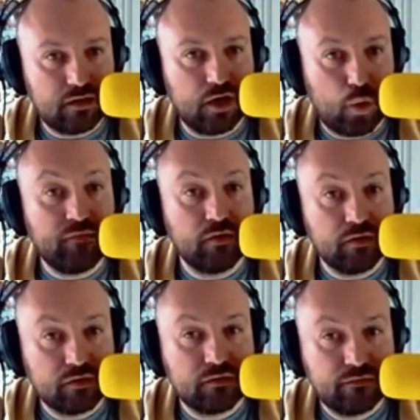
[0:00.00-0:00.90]

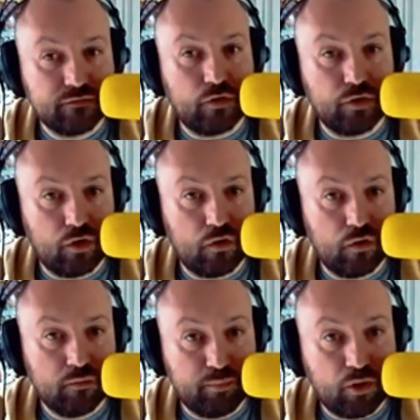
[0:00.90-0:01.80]
equivalent for your
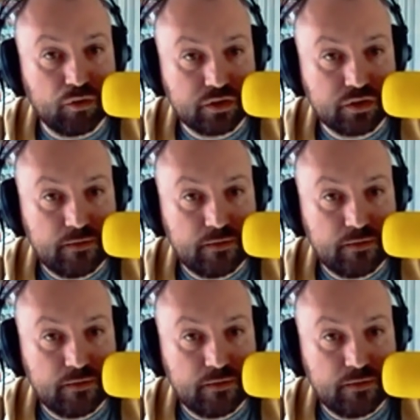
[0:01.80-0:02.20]
bot.